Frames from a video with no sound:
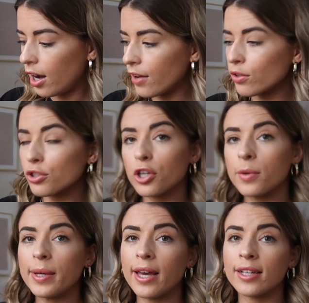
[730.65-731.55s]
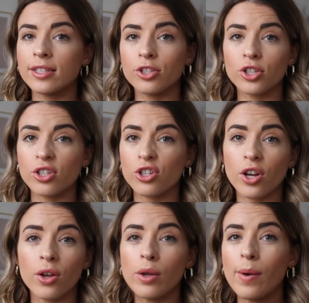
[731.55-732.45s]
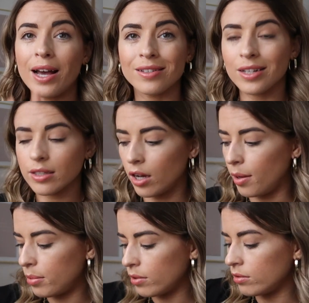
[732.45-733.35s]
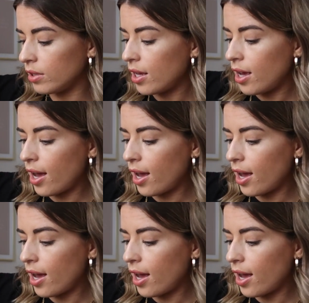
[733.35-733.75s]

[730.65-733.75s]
I've got two pairs just to show you as an example.